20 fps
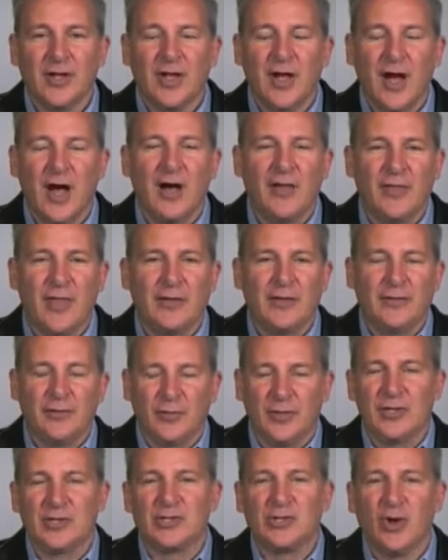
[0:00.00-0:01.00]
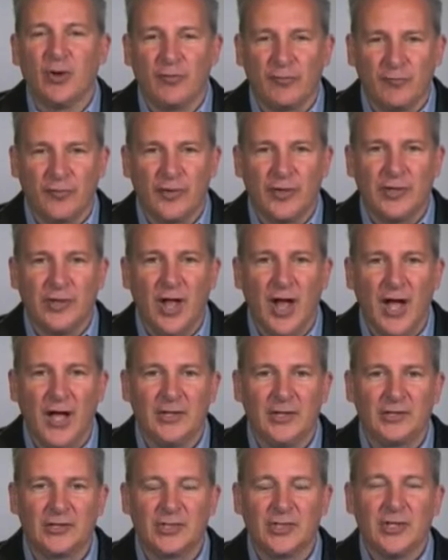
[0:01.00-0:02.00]
that there is no free
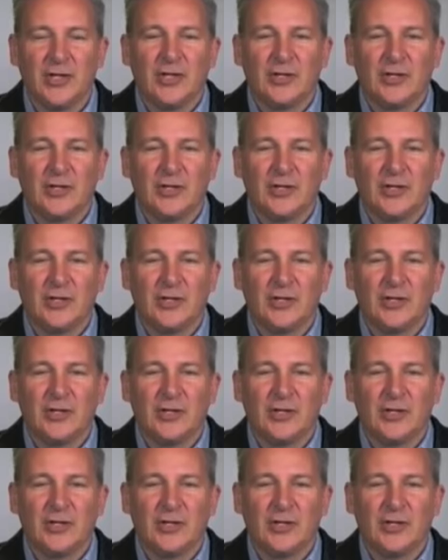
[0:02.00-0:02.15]
lunch,